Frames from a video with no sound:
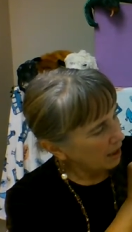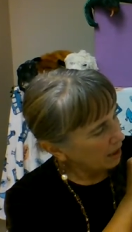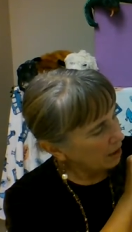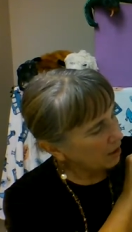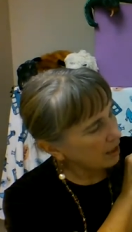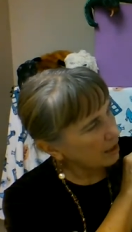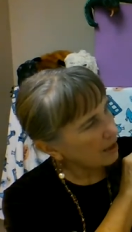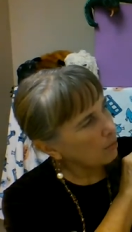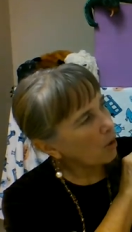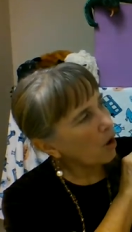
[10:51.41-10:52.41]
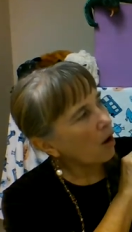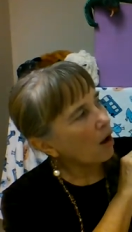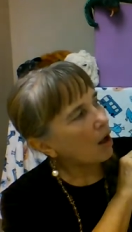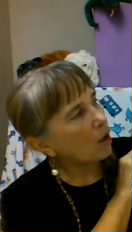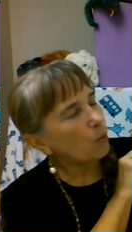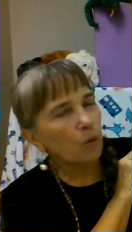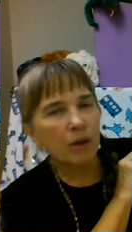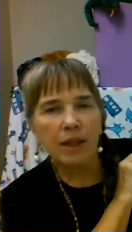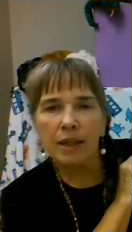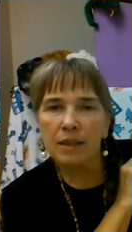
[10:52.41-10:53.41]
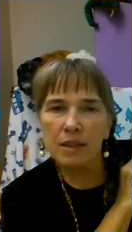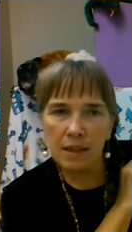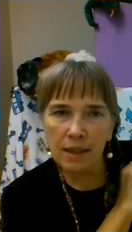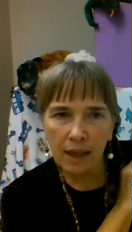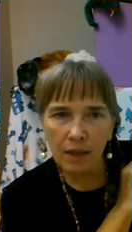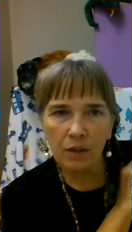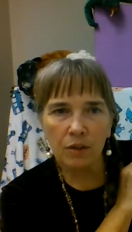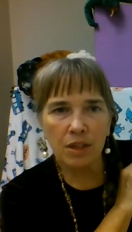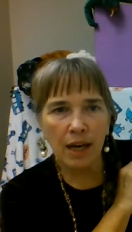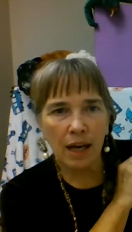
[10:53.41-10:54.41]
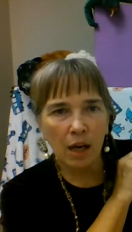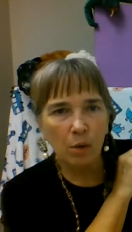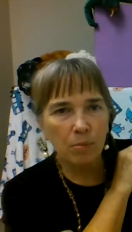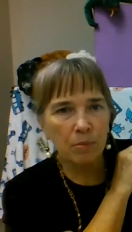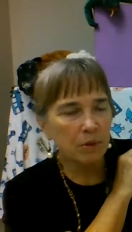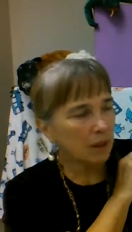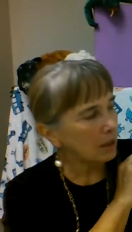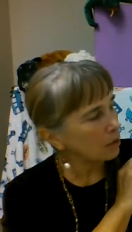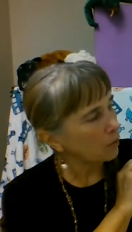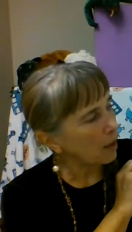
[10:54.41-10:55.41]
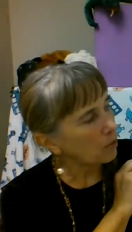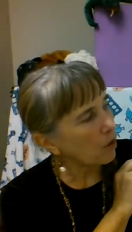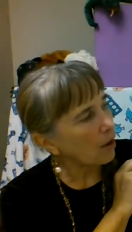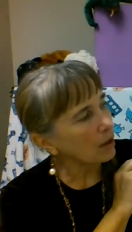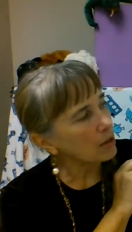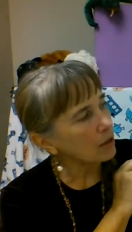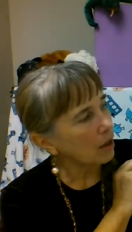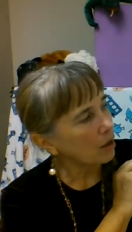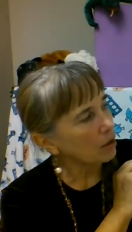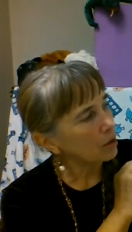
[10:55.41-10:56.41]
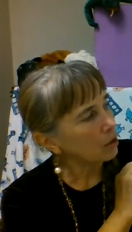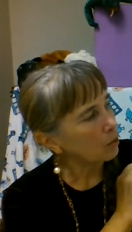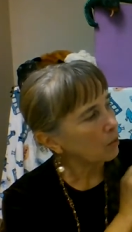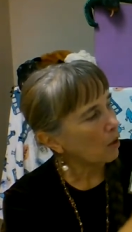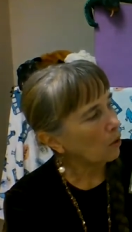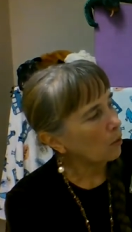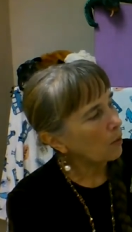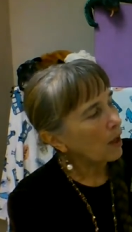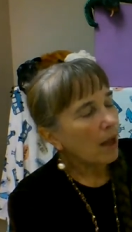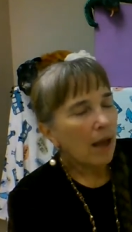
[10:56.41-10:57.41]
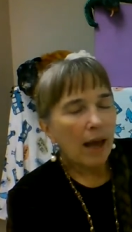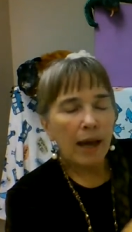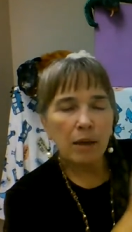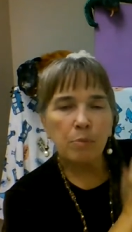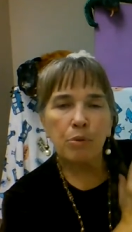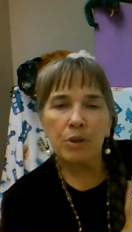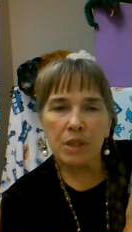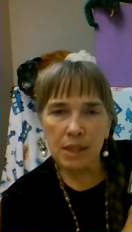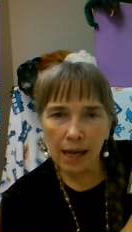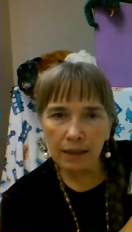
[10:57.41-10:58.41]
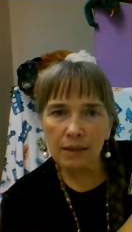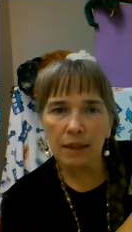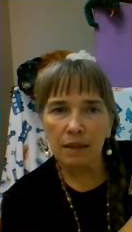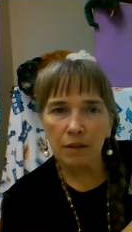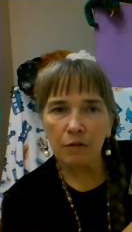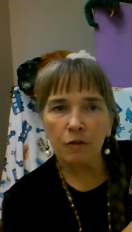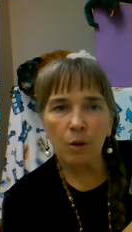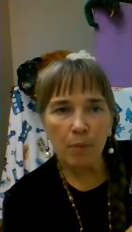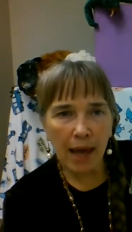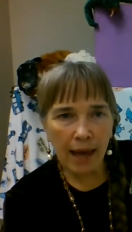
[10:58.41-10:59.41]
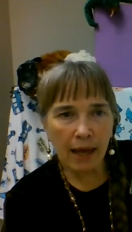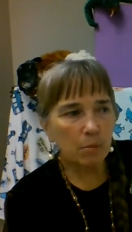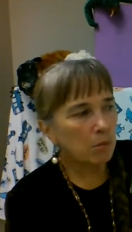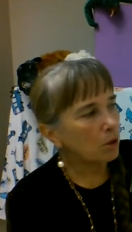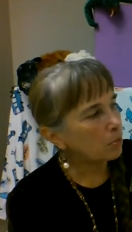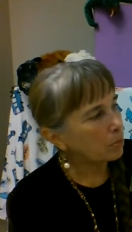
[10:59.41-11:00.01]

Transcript: look at them all working together to help little groundhog's garden grow and protect it from animal